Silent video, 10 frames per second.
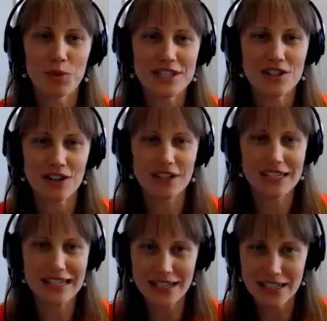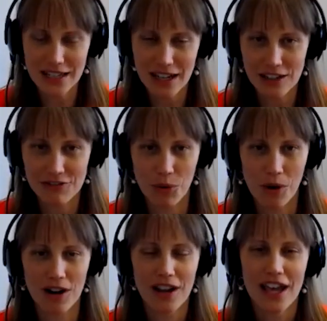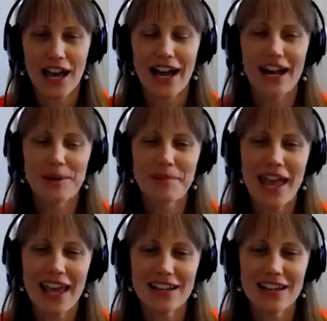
we started in 1994, and